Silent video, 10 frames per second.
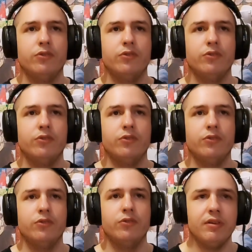I'd say
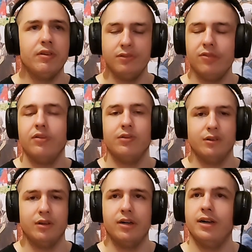my favorite artist,
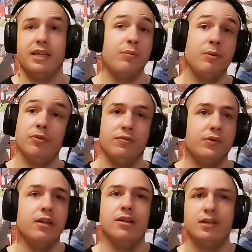K-pop so
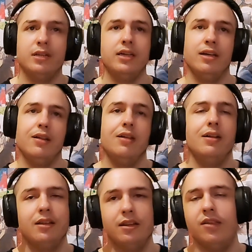far. Yeah,
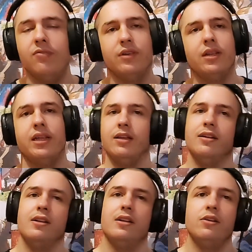definitely.
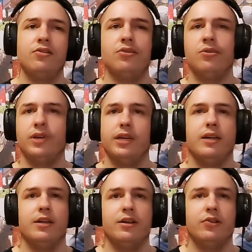So
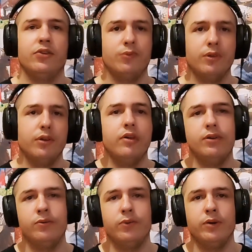yeah,
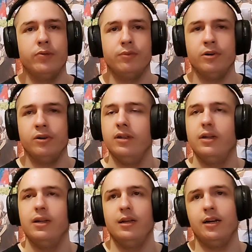another great one from her.
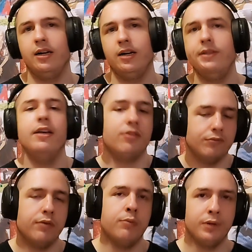You guys
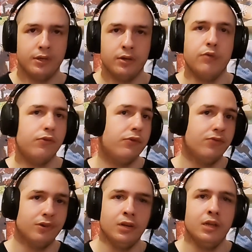have given me a lot of
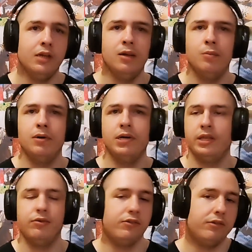suggestions,
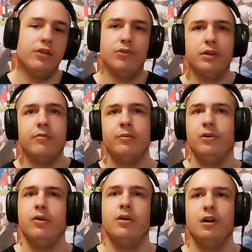but never hesitate to give me
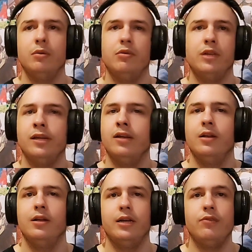more, obviously.
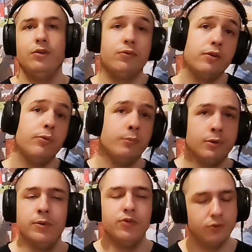And if you have one you really
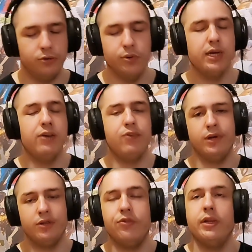want me to do, as
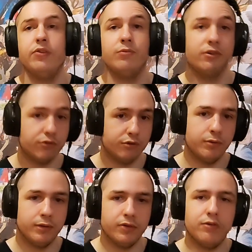always, the link to my
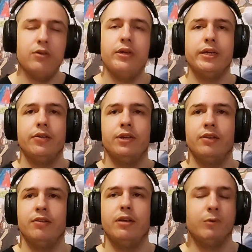stream element, you can
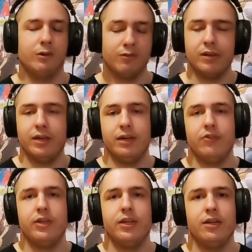donate any amount, and I'll
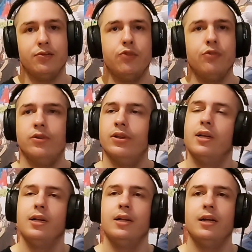check it out for sure.
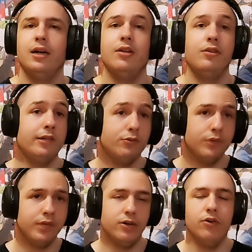The link
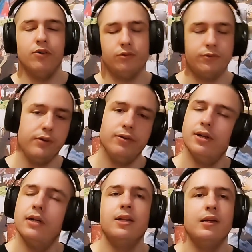to the original video,
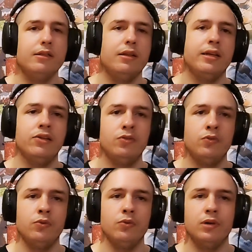the link
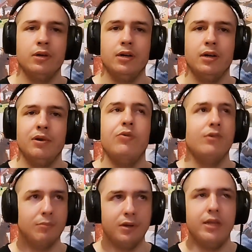to my
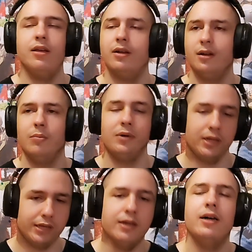Twitter,
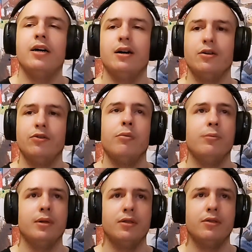Billy, stream
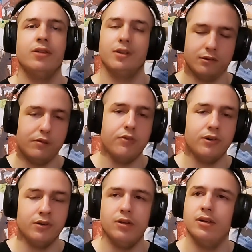element,
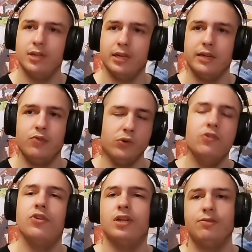Discord, and
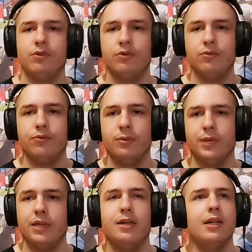Twitch, if you want to follow
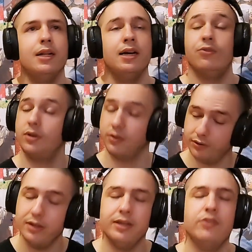me. As
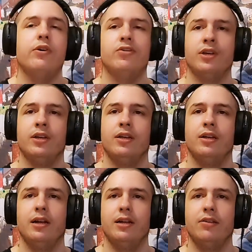always, thanks for watching,
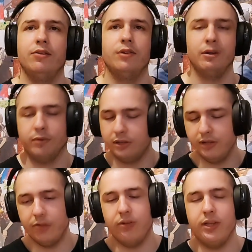like and subscribe,
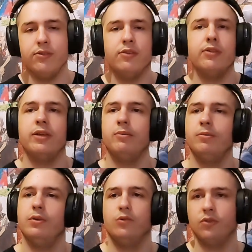and see you guys next
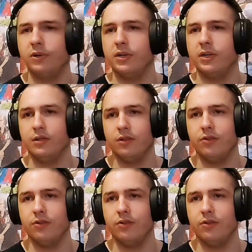time. What's up, Bankai?